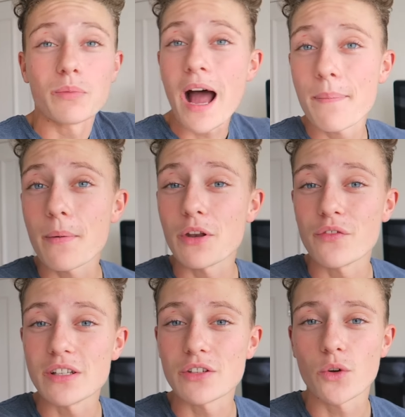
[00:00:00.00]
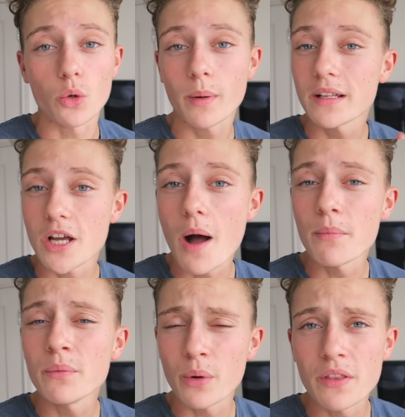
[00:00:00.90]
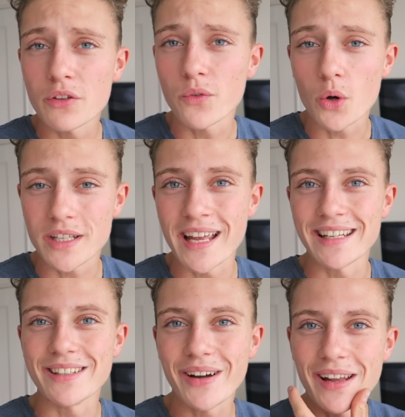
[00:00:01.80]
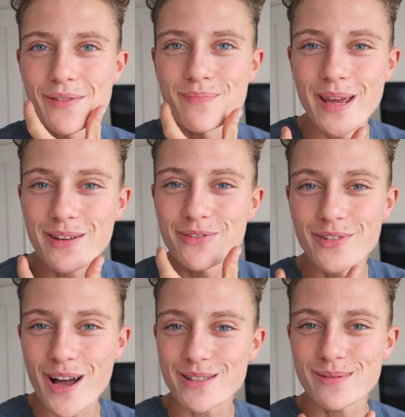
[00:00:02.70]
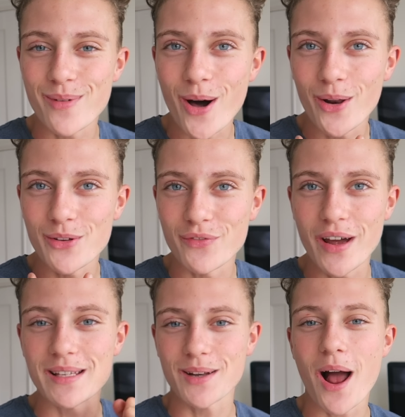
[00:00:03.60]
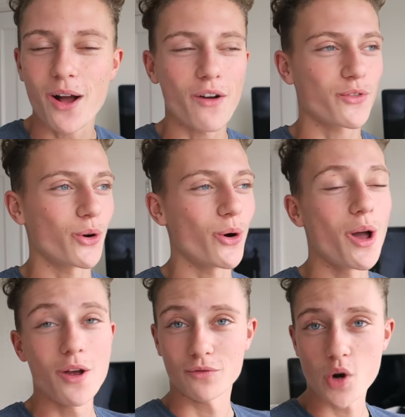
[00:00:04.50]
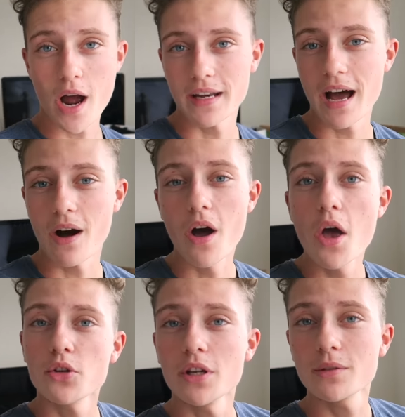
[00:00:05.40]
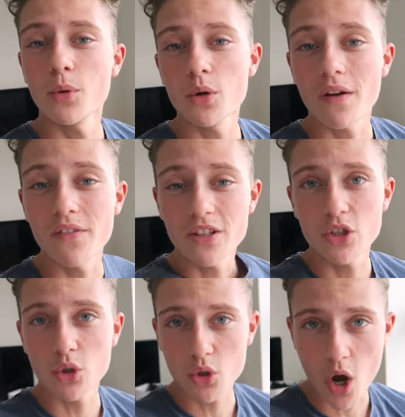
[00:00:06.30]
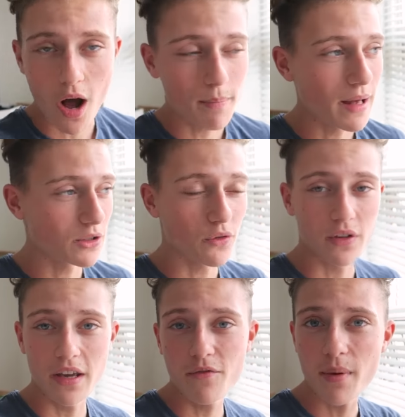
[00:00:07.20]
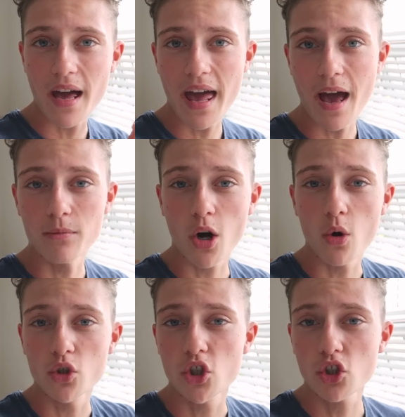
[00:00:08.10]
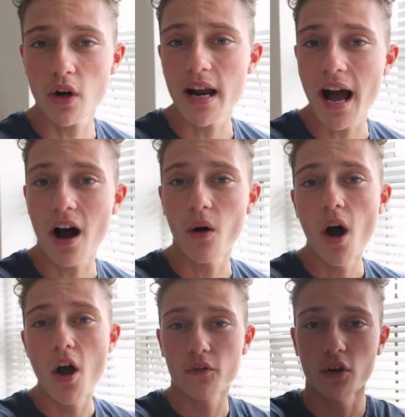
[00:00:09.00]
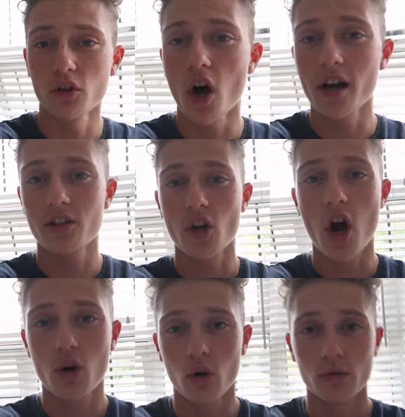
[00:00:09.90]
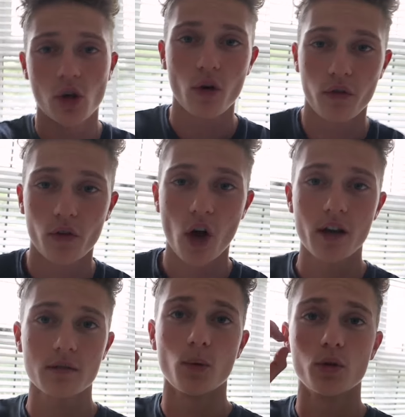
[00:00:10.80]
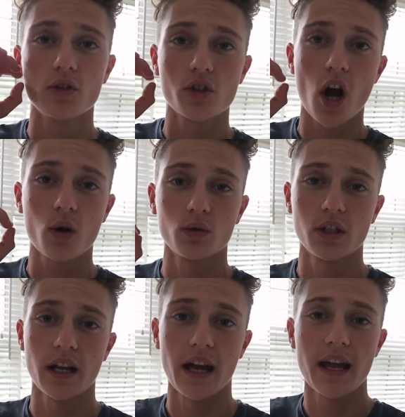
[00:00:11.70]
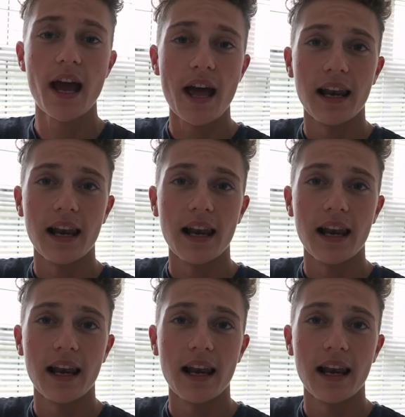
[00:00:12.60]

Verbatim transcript: happy when you finish this vlog. By the time when this vlog's ended, you're going to have a big fat smile on your face like I've got right now. So this morning I've literally just got out of bed, so forgive my hair. I'm going straight out for a nice cycle. I'm going for a nice morning cycle today.